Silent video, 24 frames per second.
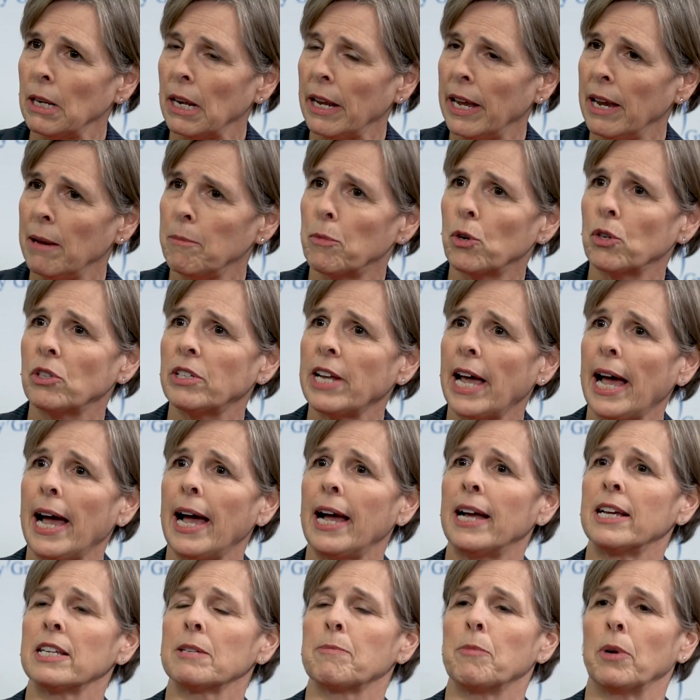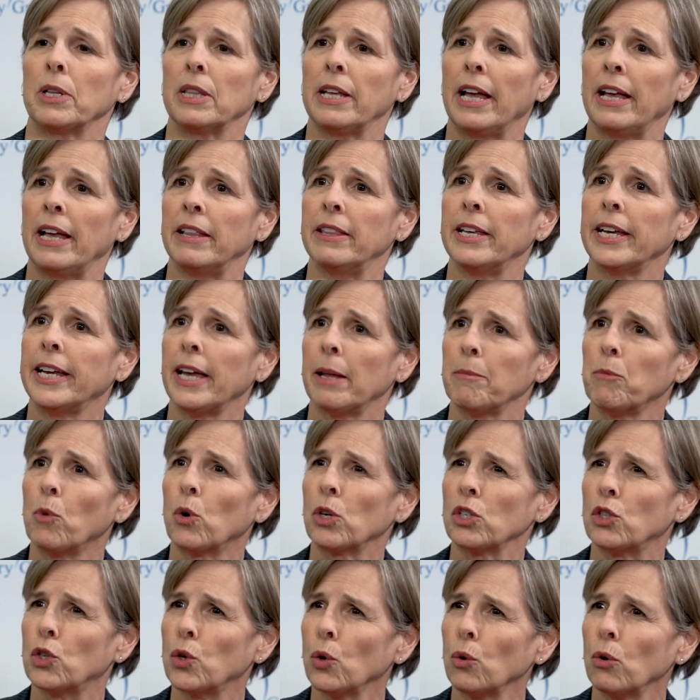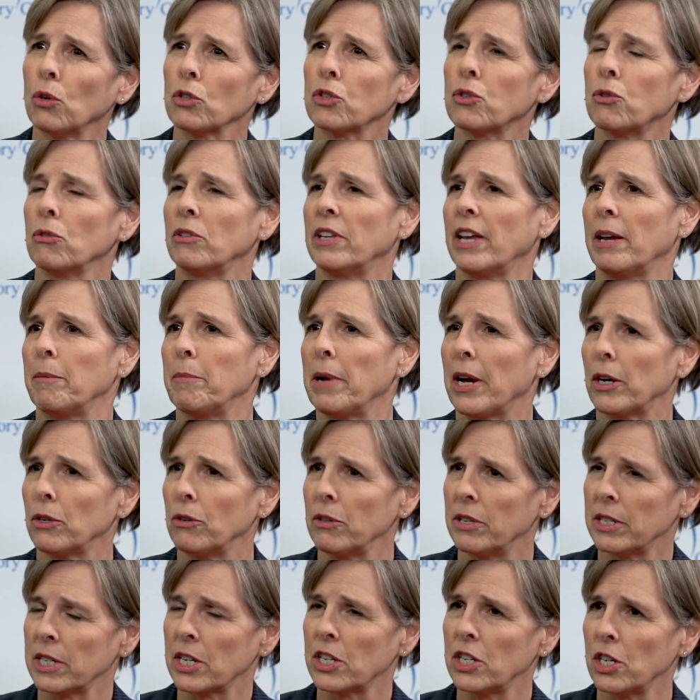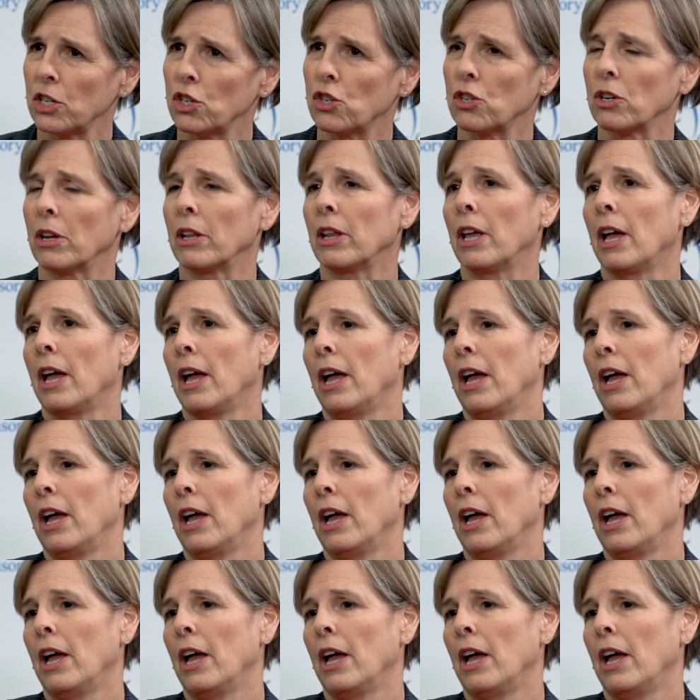labor tasks, and they get more tools to take better decisions.